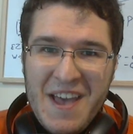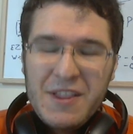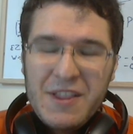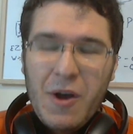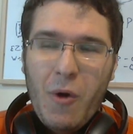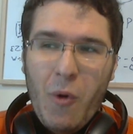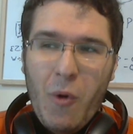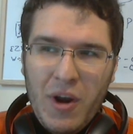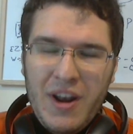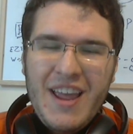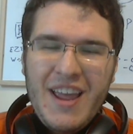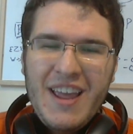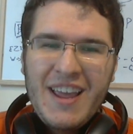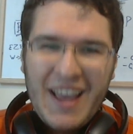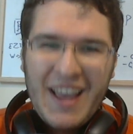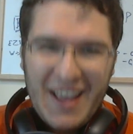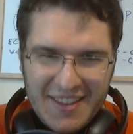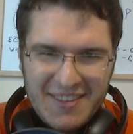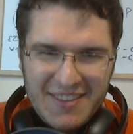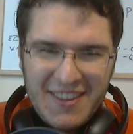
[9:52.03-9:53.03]
The only
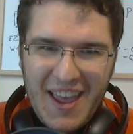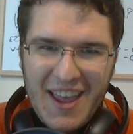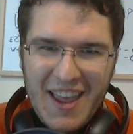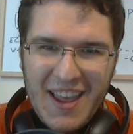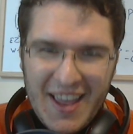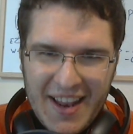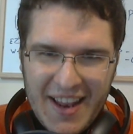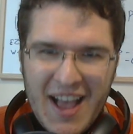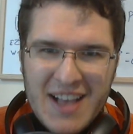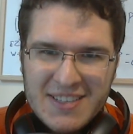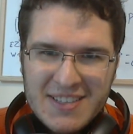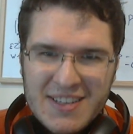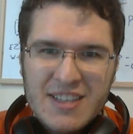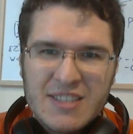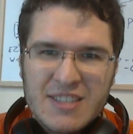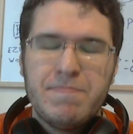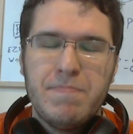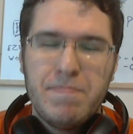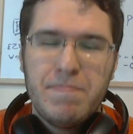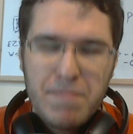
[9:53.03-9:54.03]
thing it has in
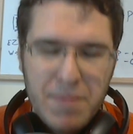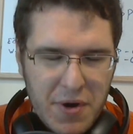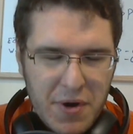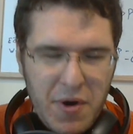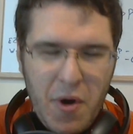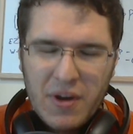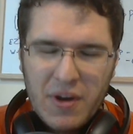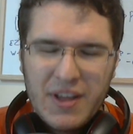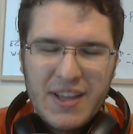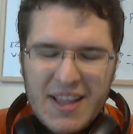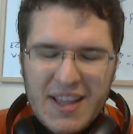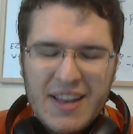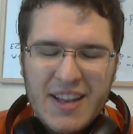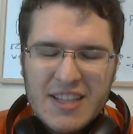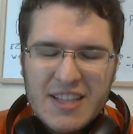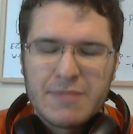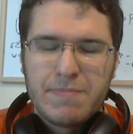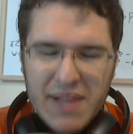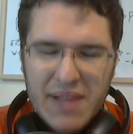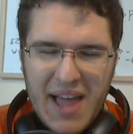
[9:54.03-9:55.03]

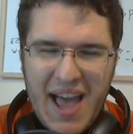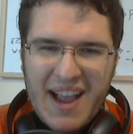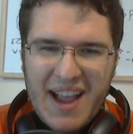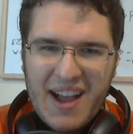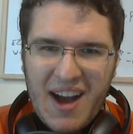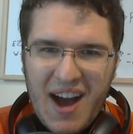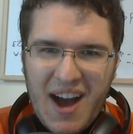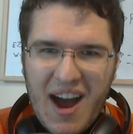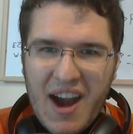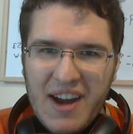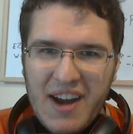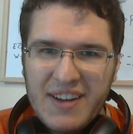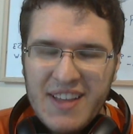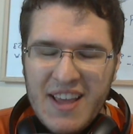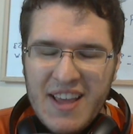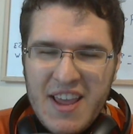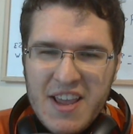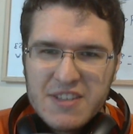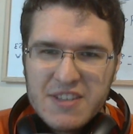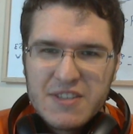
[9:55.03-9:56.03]
its black heart
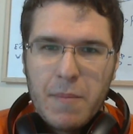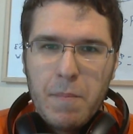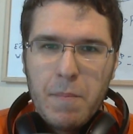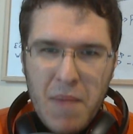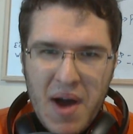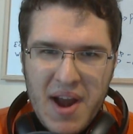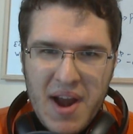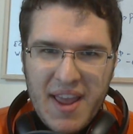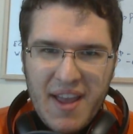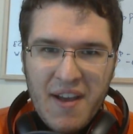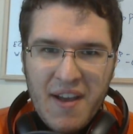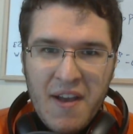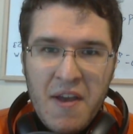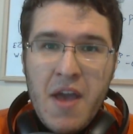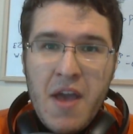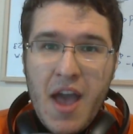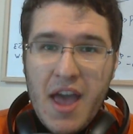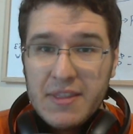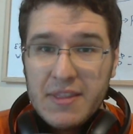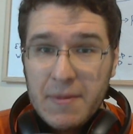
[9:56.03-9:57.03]
is the money.
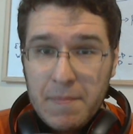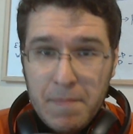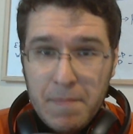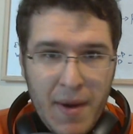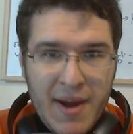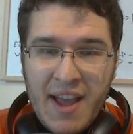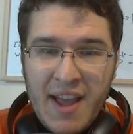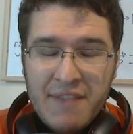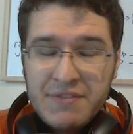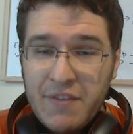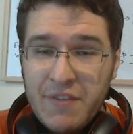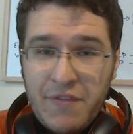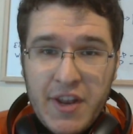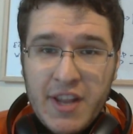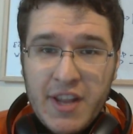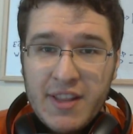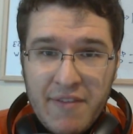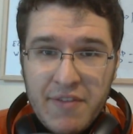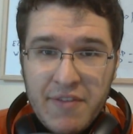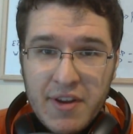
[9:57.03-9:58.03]
And the money have
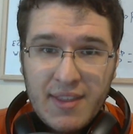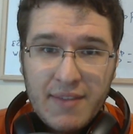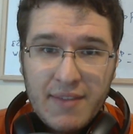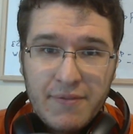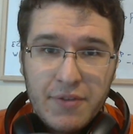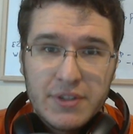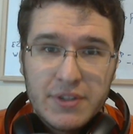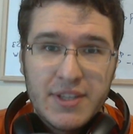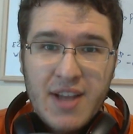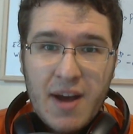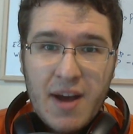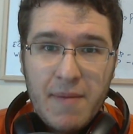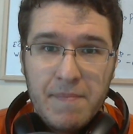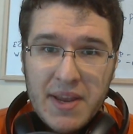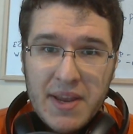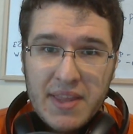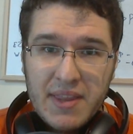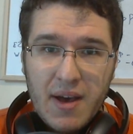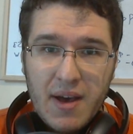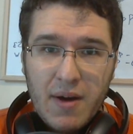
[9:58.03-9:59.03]
defeated everything for this
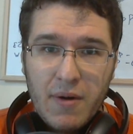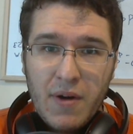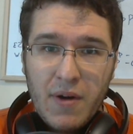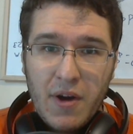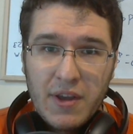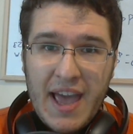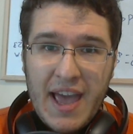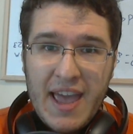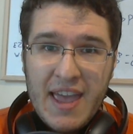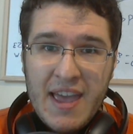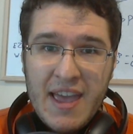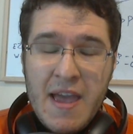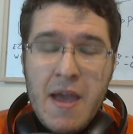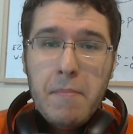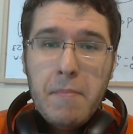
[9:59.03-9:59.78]
company now, okay?